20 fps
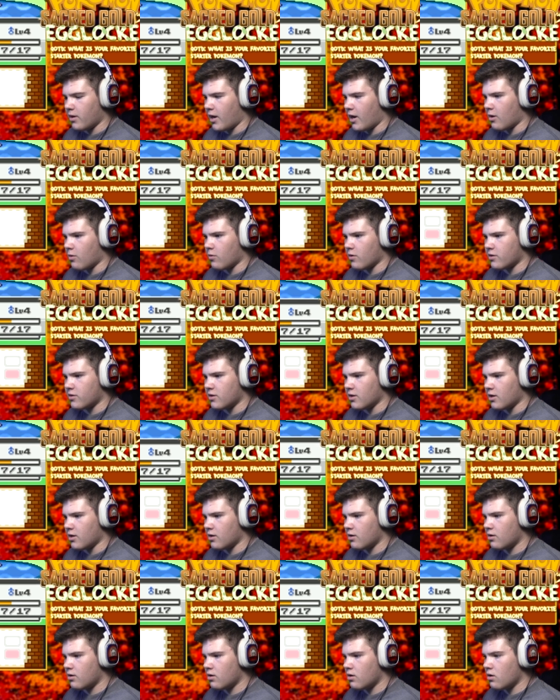now with the...
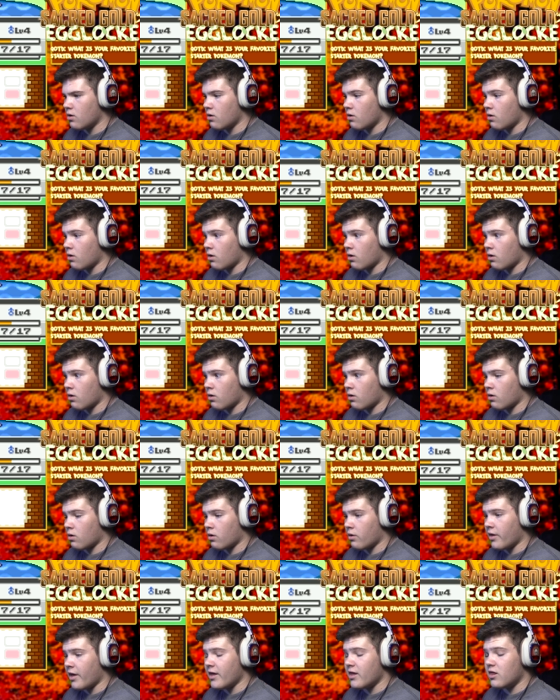
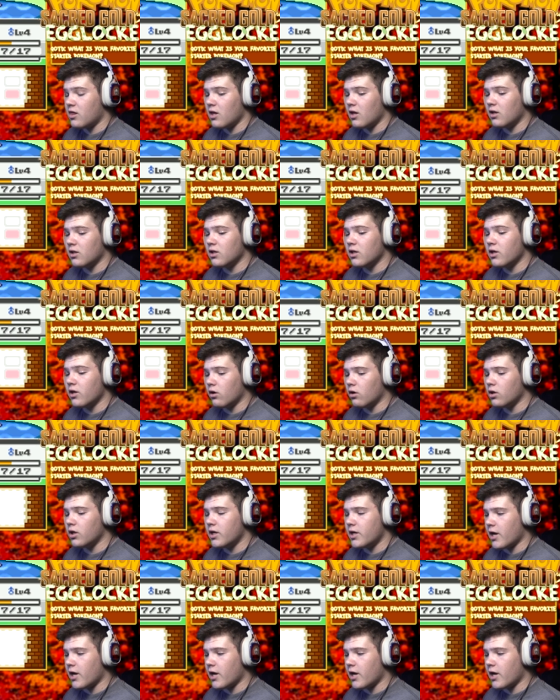That did literally